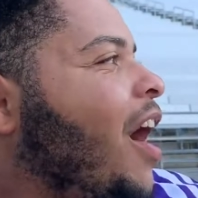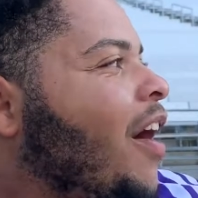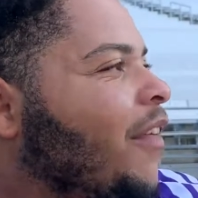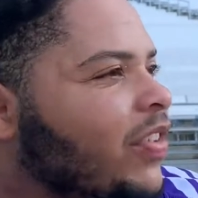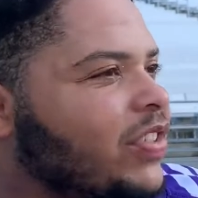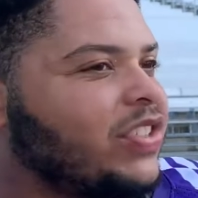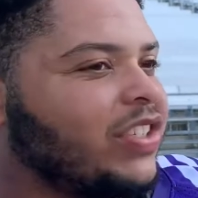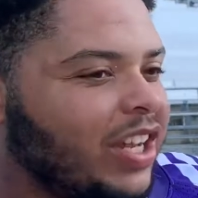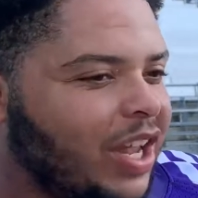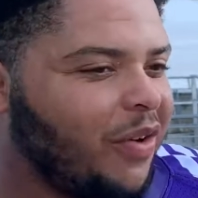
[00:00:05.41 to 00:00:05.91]

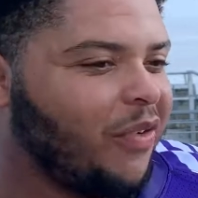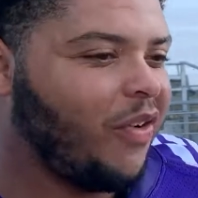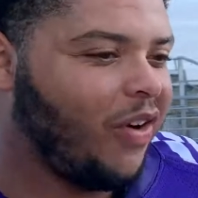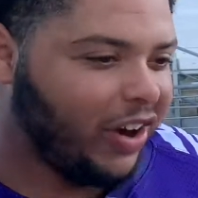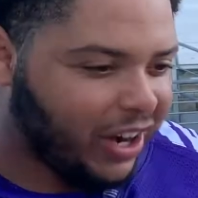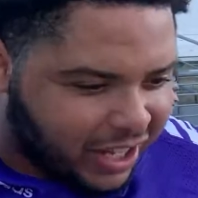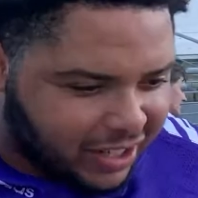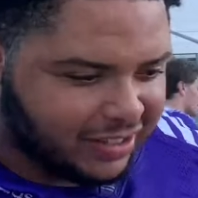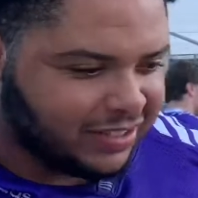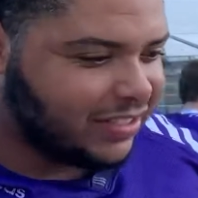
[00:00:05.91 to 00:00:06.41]
Obviously, they
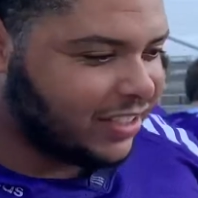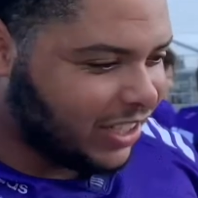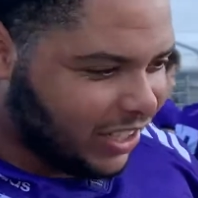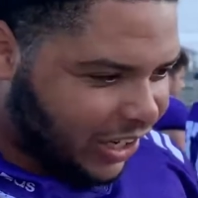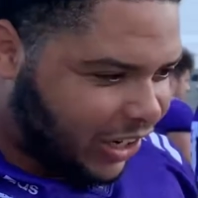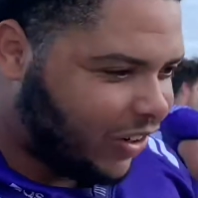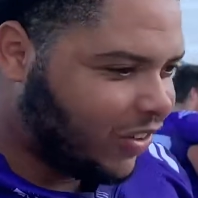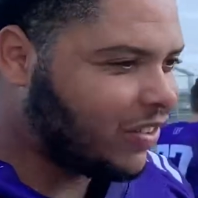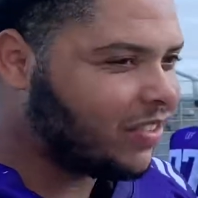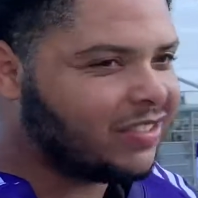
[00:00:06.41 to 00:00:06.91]
want it, you
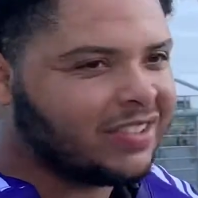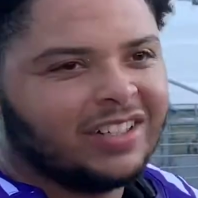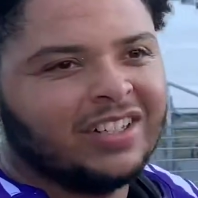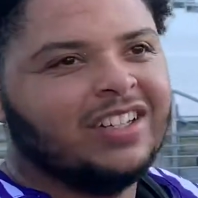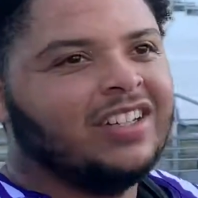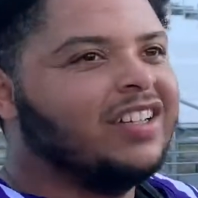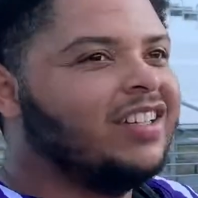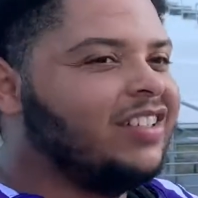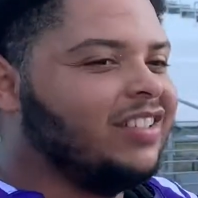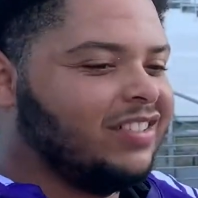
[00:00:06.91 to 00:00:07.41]
know,
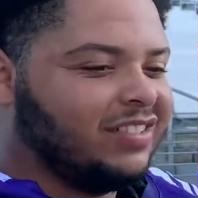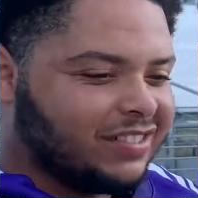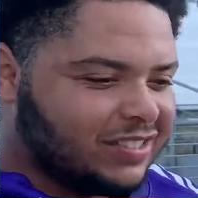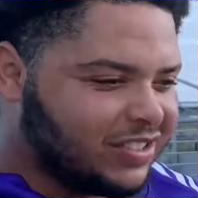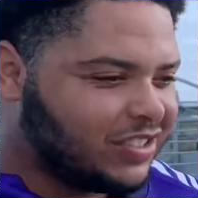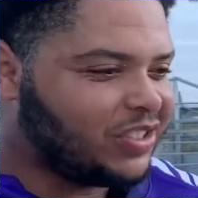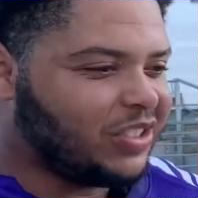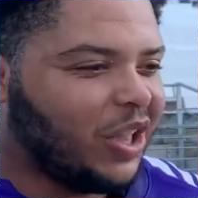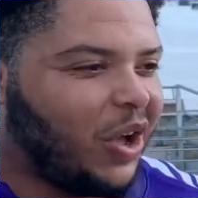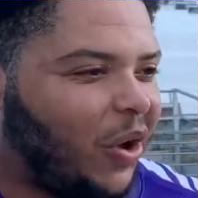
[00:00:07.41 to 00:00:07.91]

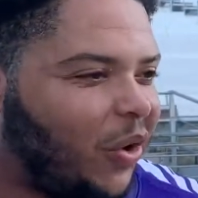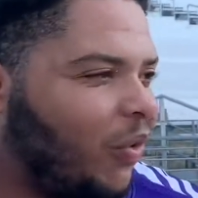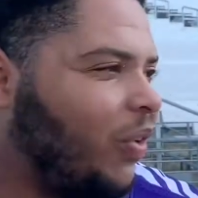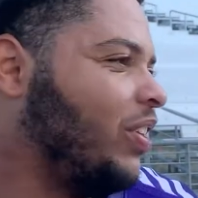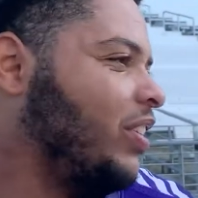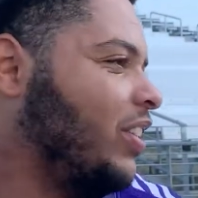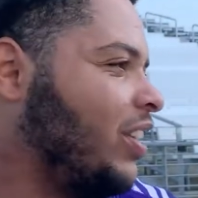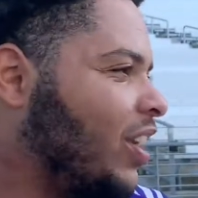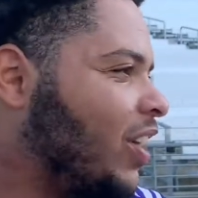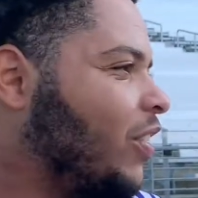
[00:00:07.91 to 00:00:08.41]
slow
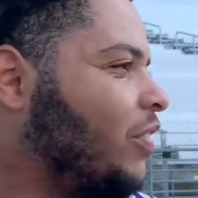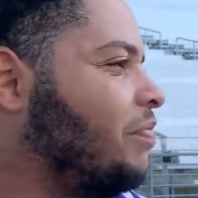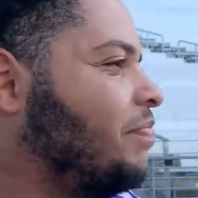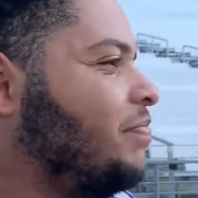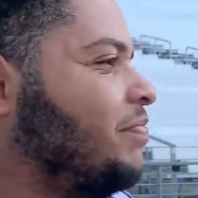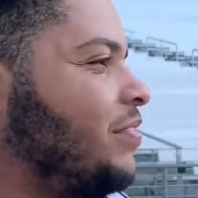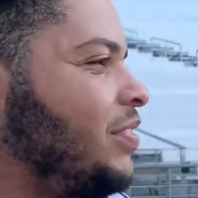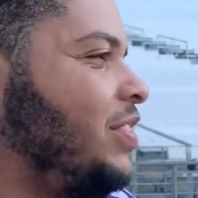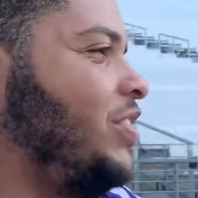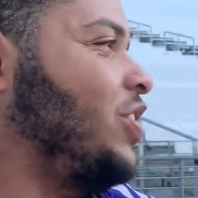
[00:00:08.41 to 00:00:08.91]
and you know,
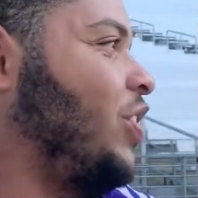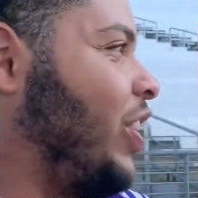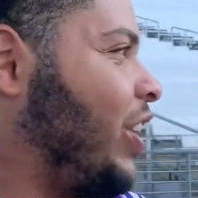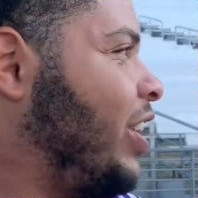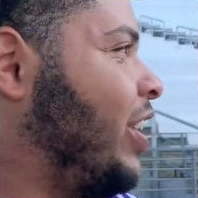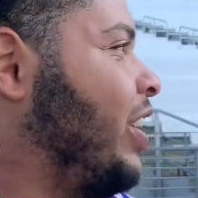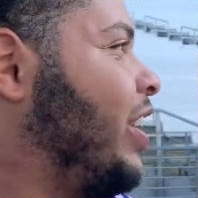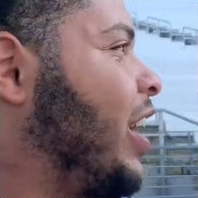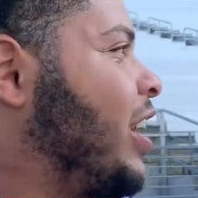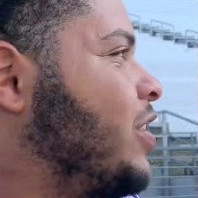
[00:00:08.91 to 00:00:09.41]
so they
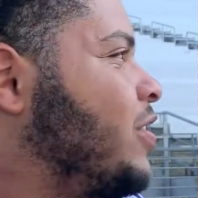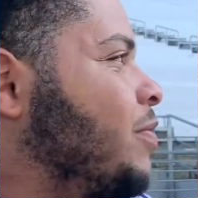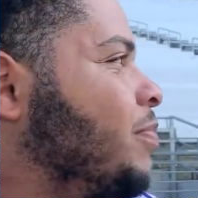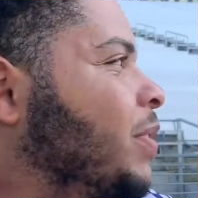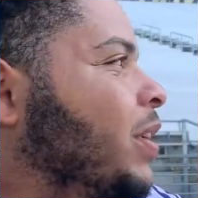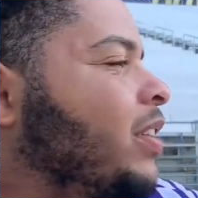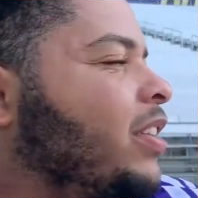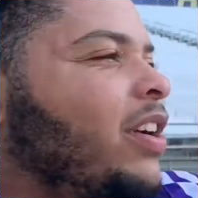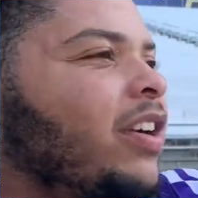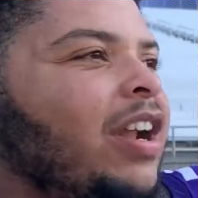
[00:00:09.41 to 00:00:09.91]
can catch it.
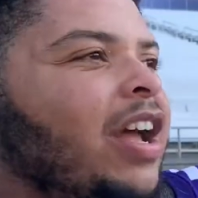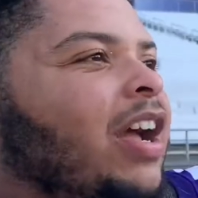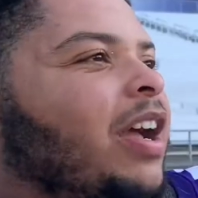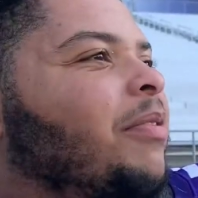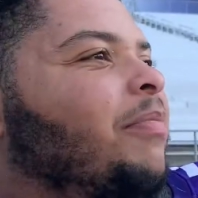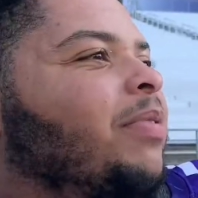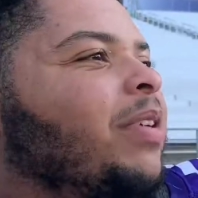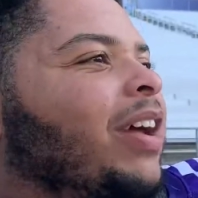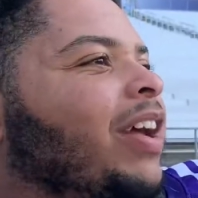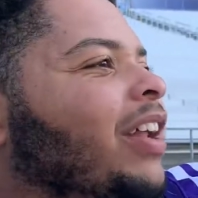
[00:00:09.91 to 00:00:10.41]
But they're not
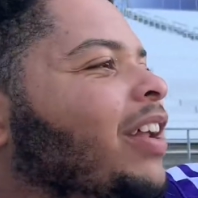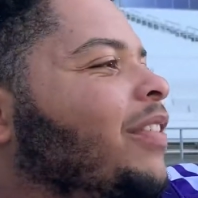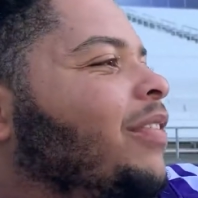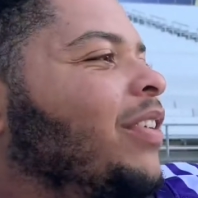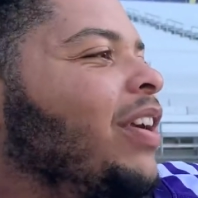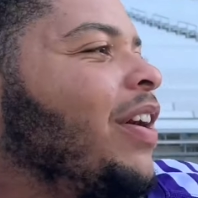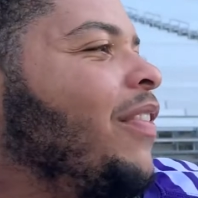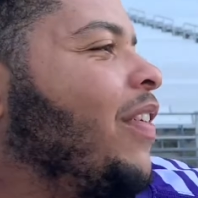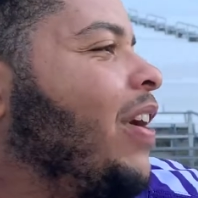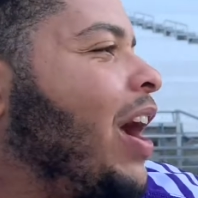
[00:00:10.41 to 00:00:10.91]
complaining.
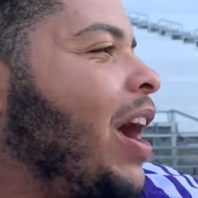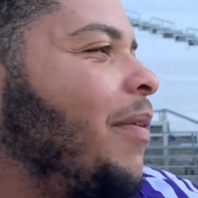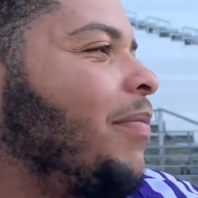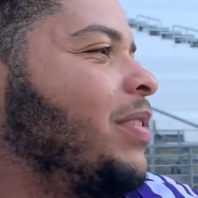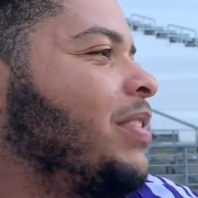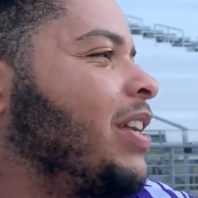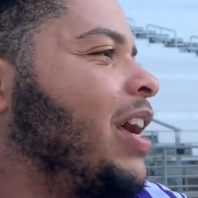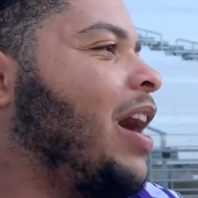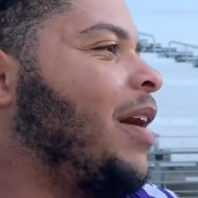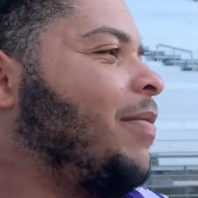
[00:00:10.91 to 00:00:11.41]
Whatever
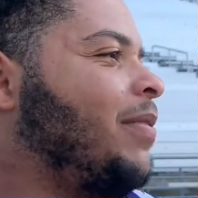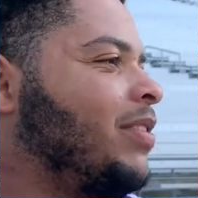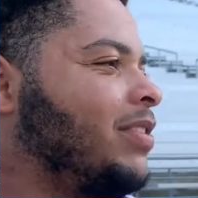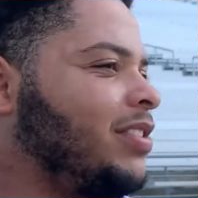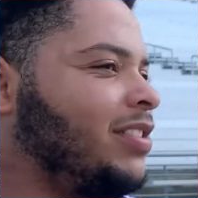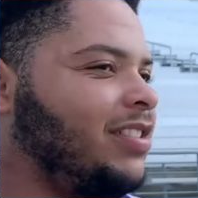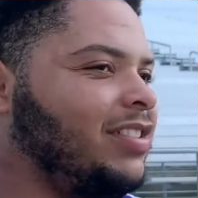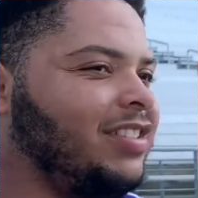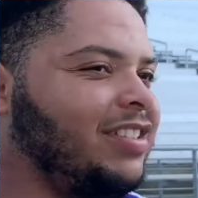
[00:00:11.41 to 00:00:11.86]
happens, happens.